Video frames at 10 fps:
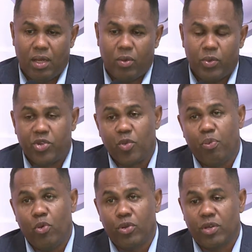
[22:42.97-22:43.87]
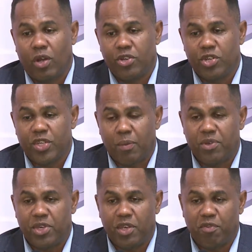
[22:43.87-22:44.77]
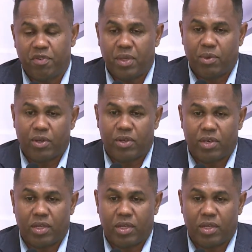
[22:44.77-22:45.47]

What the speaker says: with support not just from GFA but